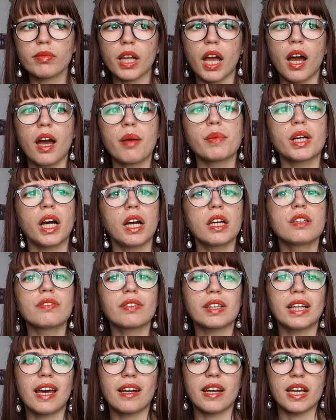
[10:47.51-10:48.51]
I'm kind of
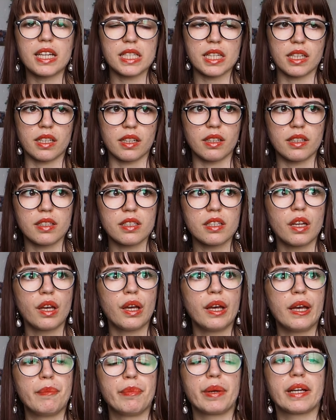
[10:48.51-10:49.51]
glad I didn't,
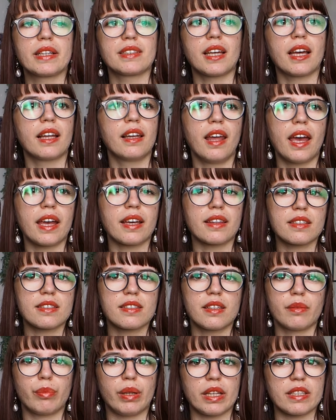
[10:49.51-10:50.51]
because I like the
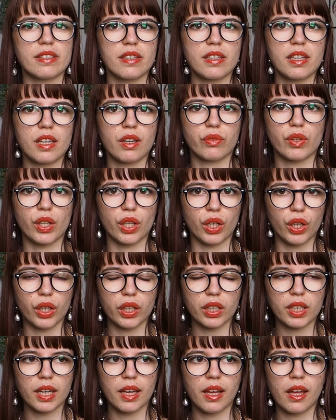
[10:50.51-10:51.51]
simplicity of the
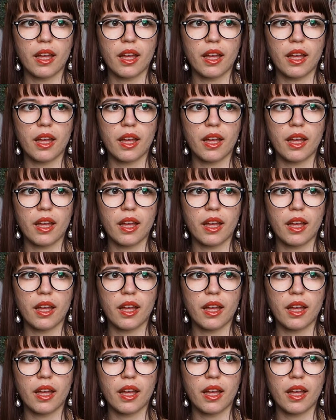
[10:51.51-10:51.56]
look,